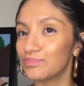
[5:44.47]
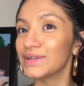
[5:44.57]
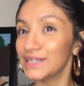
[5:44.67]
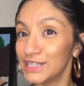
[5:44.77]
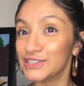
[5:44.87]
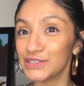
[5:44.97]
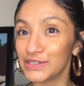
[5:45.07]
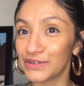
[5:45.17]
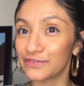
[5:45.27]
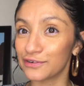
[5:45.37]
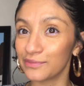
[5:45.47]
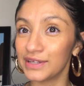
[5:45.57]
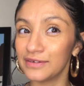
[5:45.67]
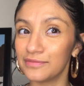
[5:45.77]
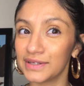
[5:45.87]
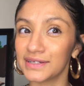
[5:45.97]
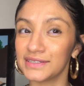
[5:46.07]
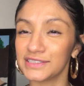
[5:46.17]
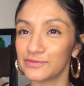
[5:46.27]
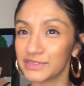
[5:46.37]
easier for me because
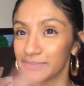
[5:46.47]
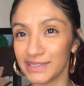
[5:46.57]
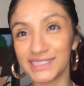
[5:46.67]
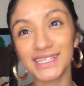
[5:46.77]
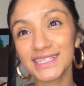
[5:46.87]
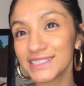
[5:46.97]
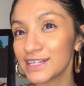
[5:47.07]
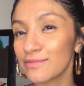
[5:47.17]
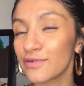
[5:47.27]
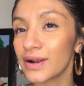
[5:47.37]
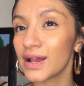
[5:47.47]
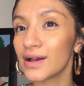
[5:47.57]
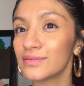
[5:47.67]
it was my second time around.